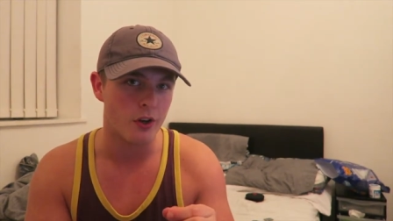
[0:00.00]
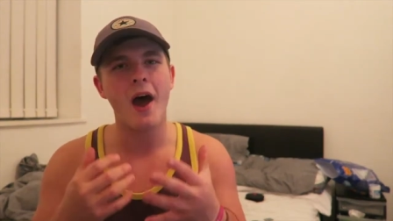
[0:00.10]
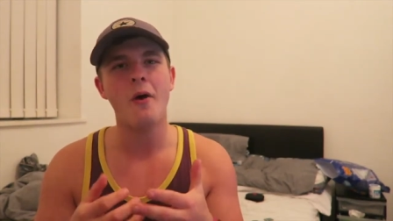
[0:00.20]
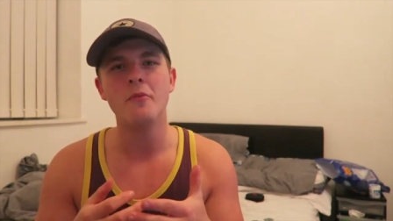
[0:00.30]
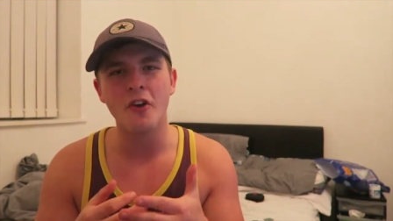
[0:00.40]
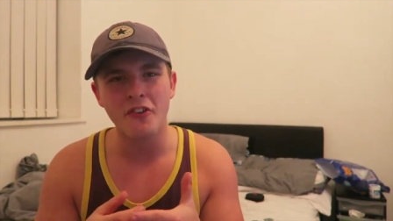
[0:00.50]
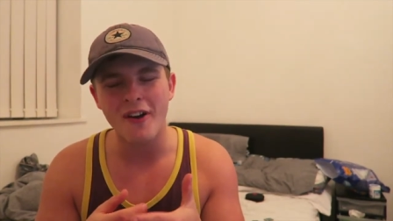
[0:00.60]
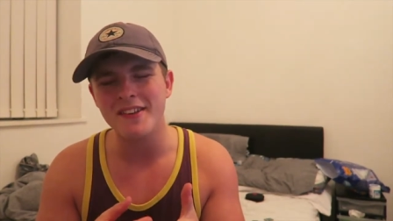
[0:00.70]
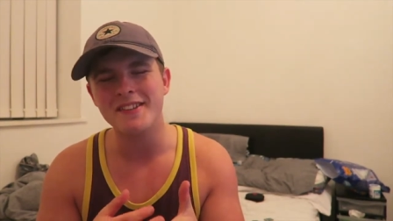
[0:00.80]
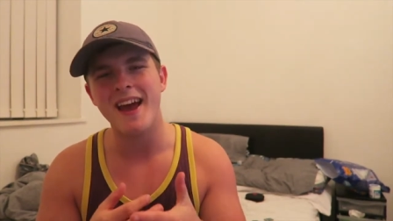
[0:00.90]
Now, I'm not
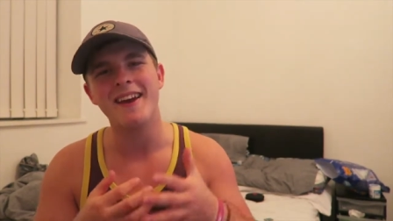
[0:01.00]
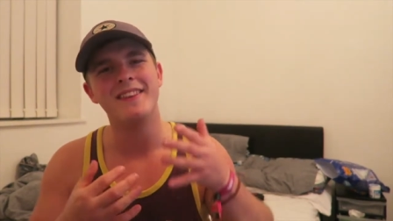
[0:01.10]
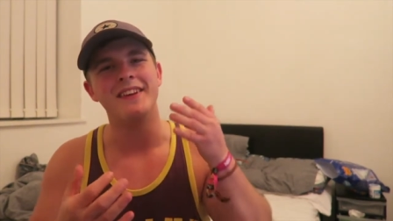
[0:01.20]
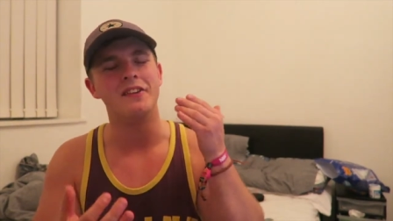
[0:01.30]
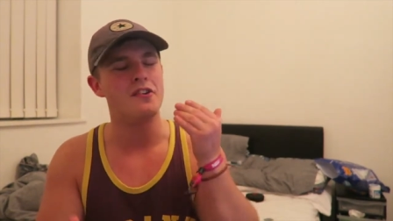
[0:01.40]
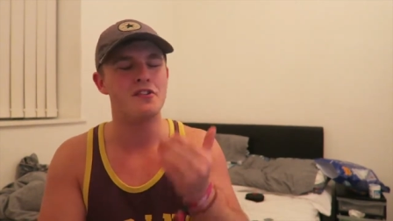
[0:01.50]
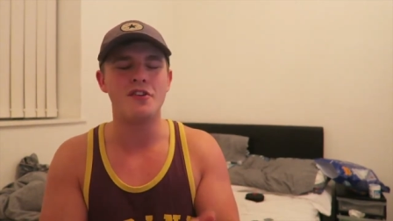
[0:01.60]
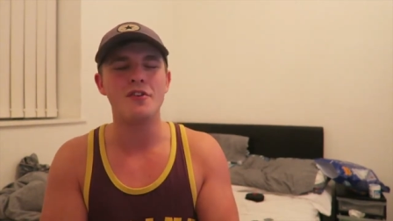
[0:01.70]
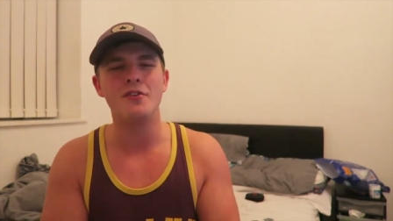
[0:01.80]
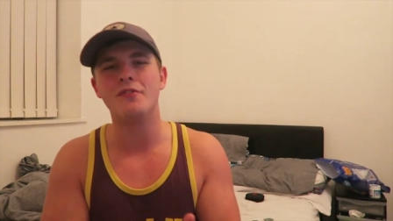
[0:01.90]
trying to say that you should
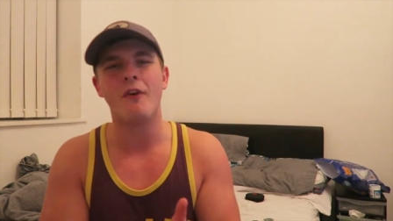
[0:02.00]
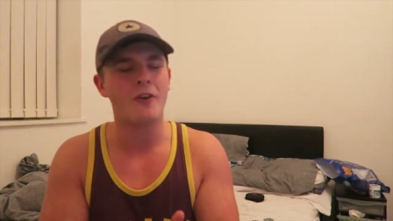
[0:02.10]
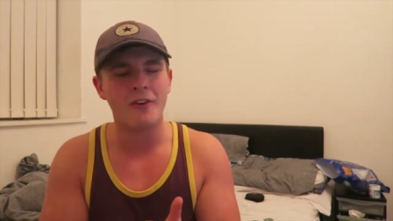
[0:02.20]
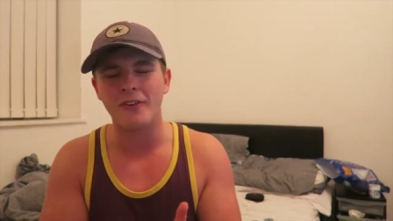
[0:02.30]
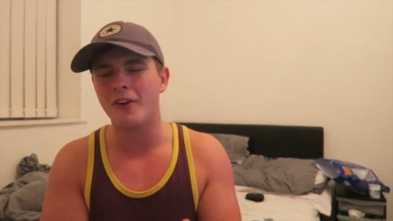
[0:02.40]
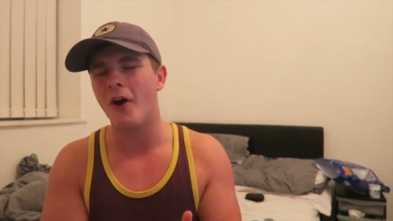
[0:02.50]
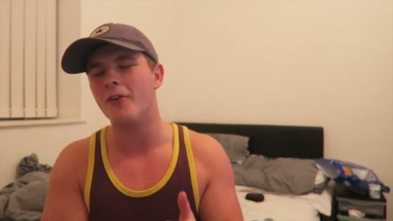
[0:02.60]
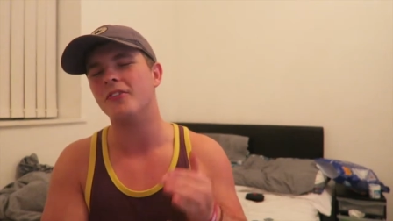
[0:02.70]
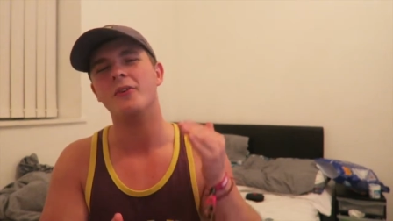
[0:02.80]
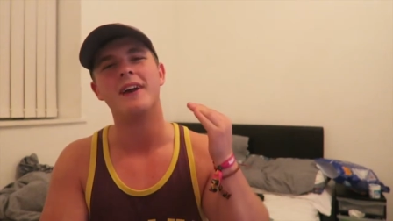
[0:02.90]
choose vodka and
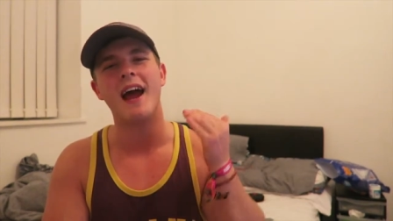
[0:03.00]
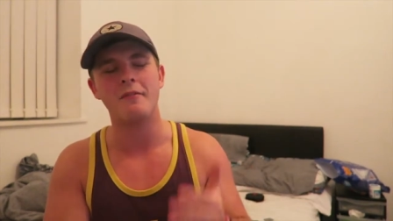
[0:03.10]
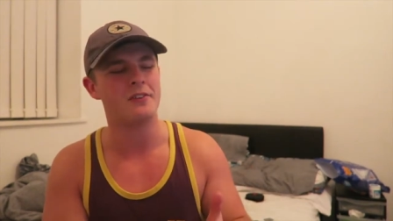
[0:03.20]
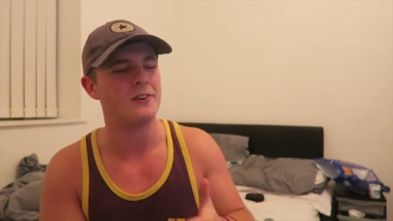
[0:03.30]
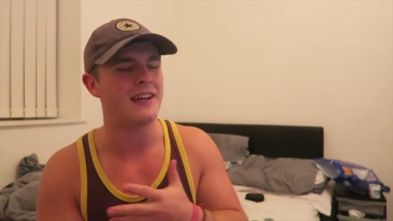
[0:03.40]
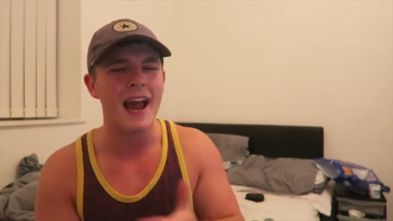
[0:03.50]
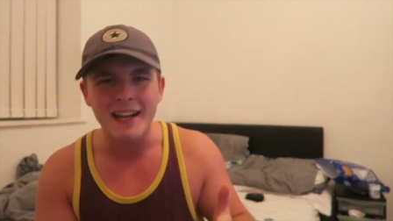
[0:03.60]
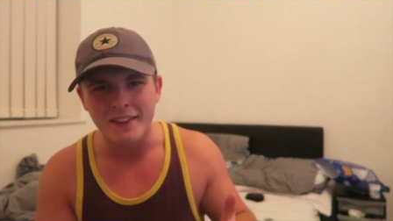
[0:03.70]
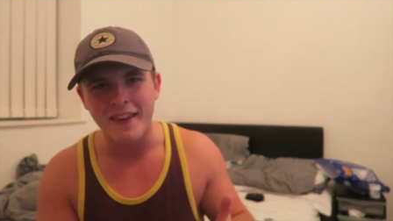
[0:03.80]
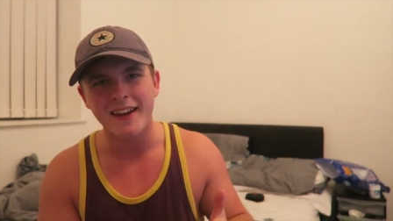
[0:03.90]
Coke doing absolutely
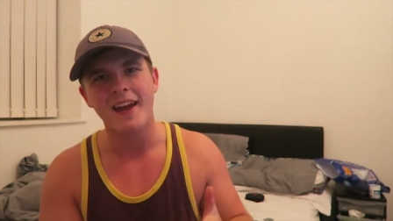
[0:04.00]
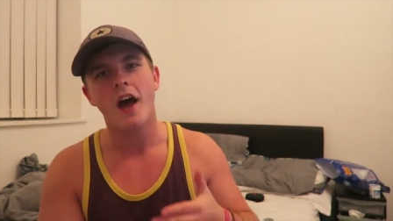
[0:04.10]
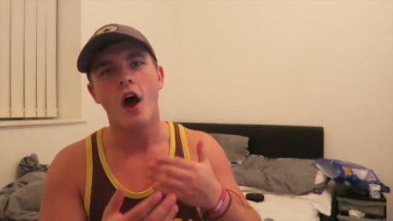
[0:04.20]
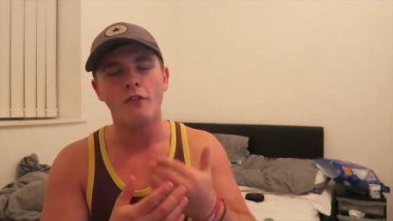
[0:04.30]
anything.